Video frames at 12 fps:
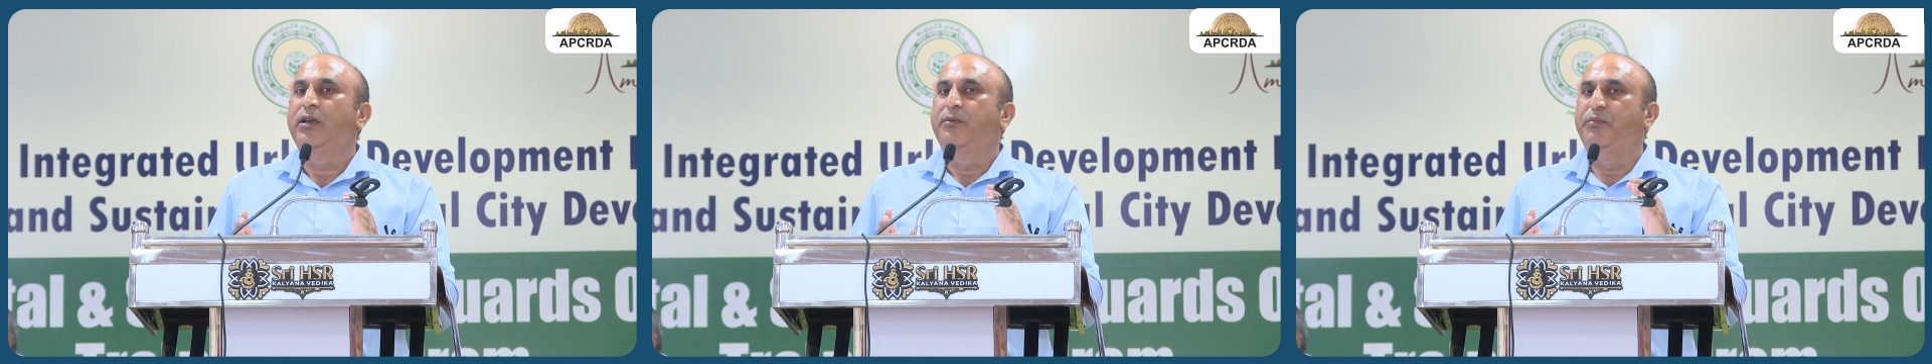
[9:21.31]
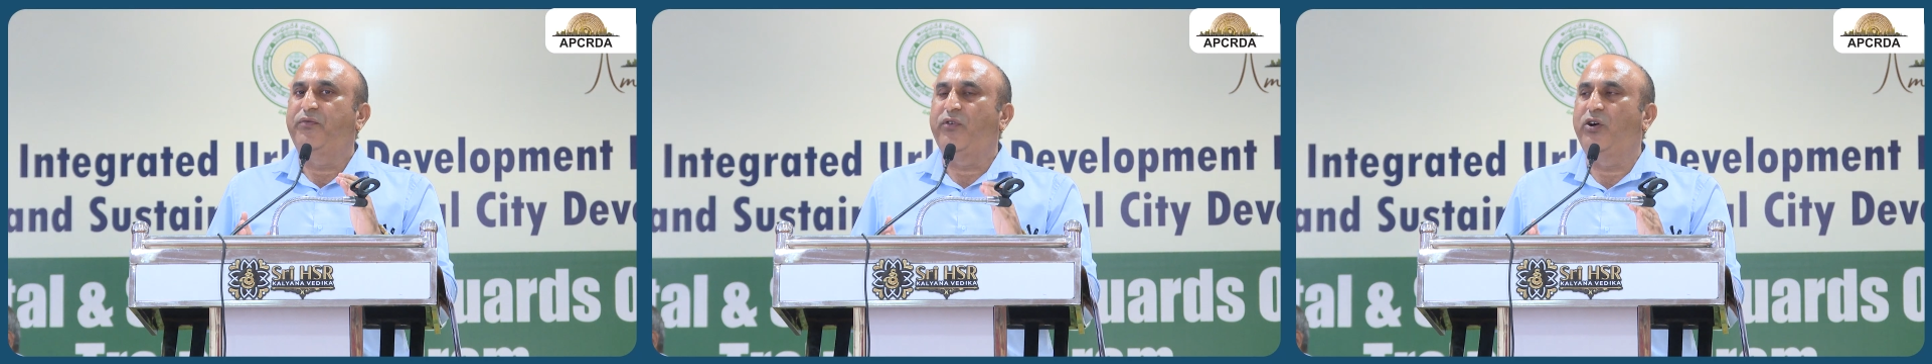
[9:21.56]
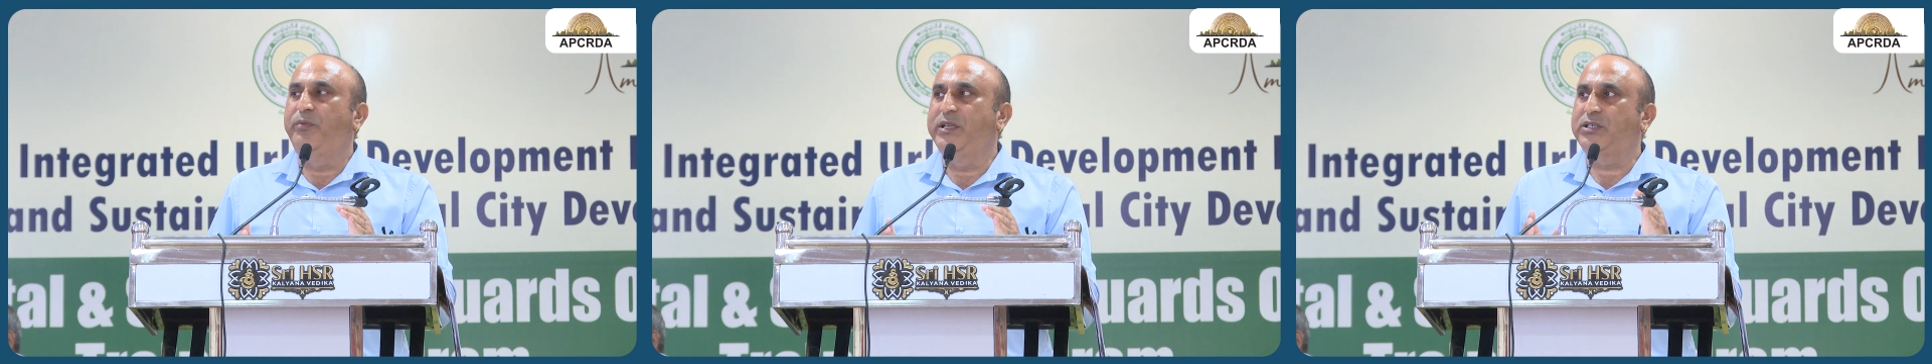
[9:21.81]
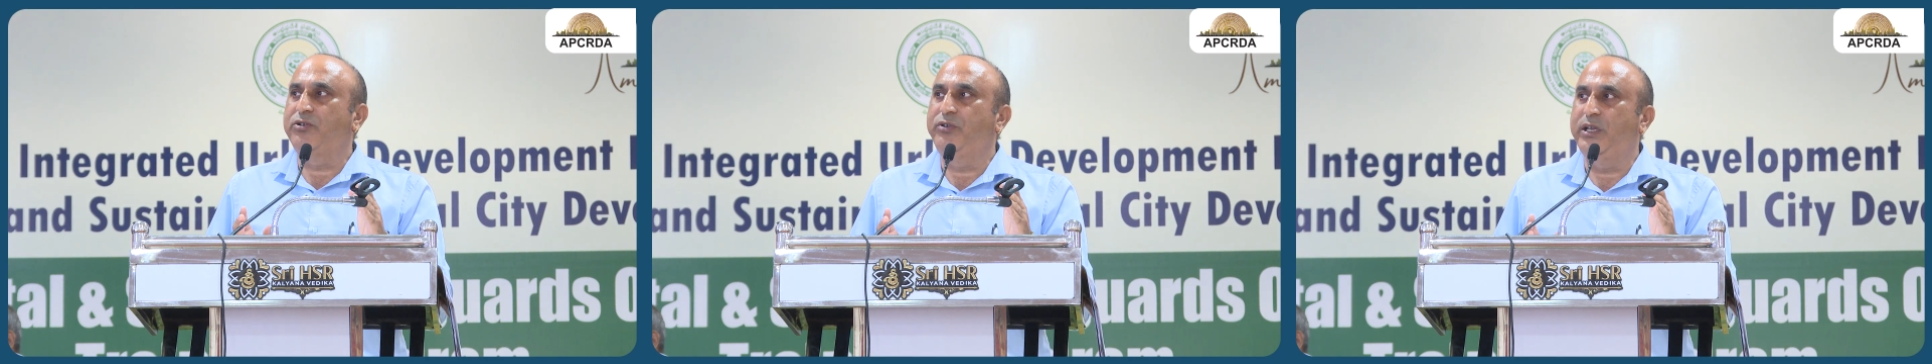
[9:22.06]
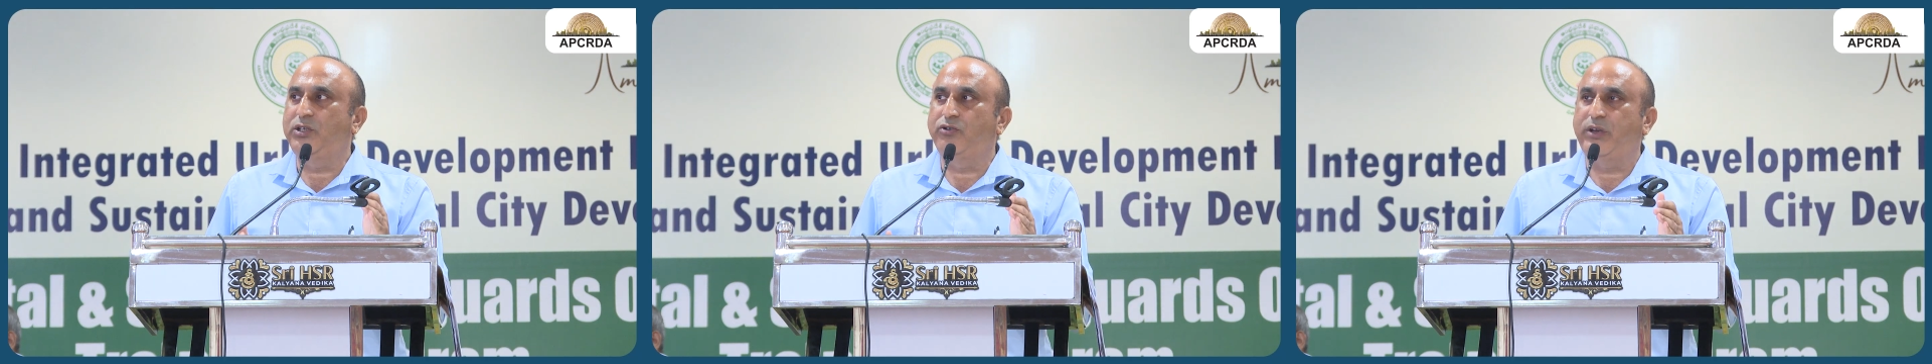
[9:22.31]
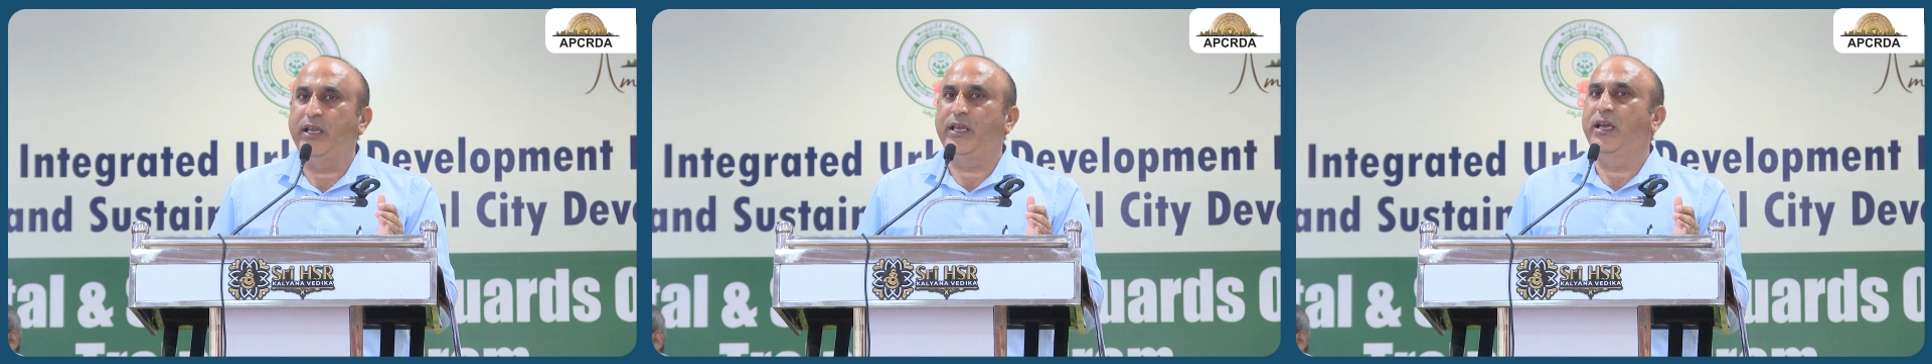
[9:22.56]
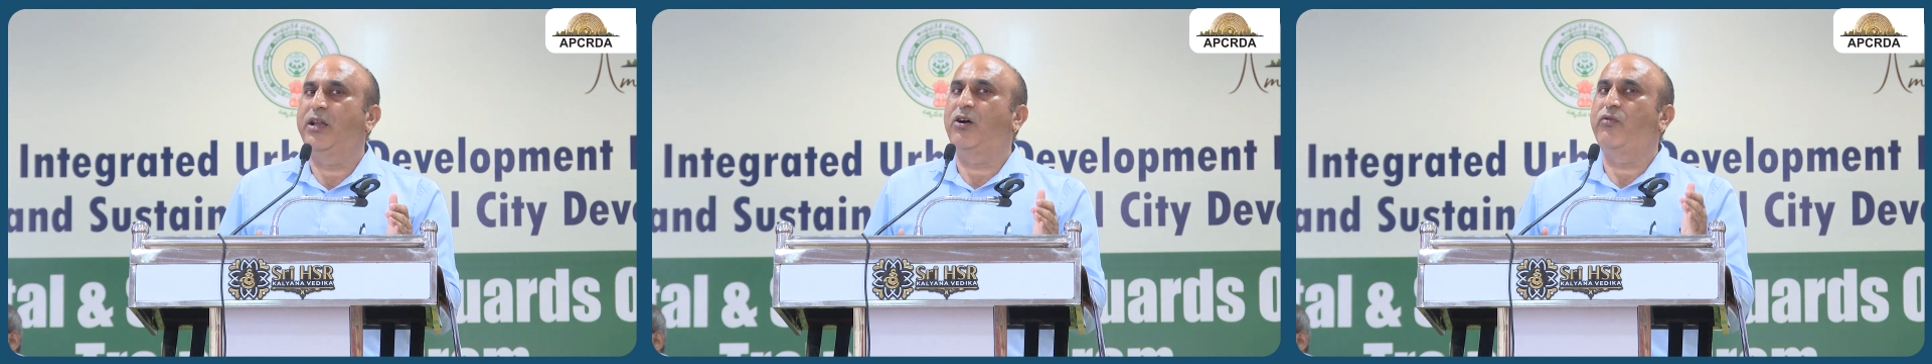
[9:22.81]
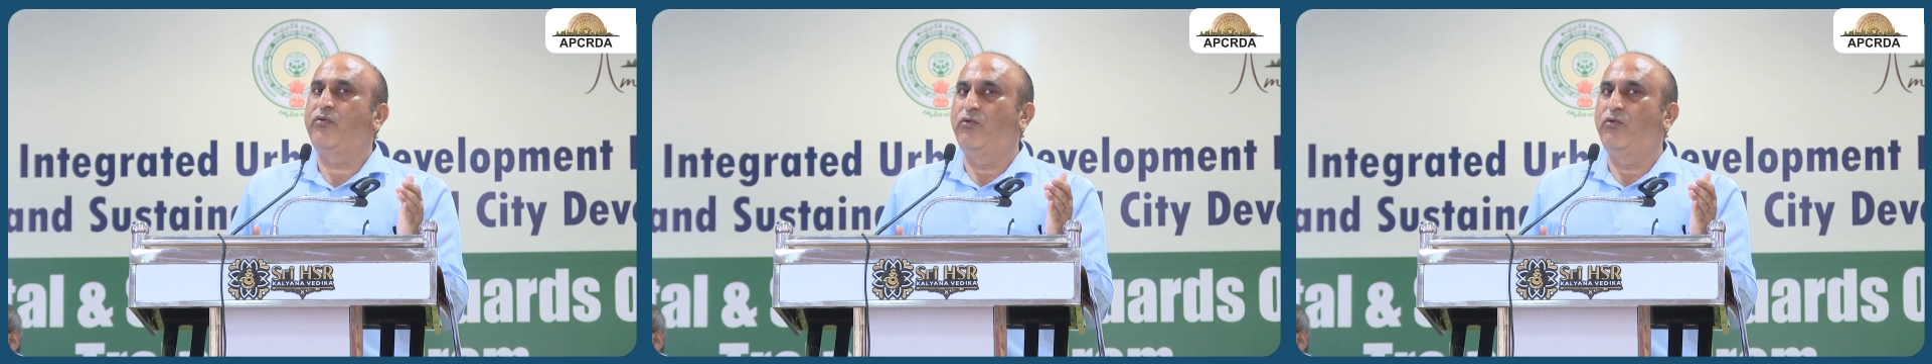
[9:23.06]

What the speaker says: Before means you need to take care of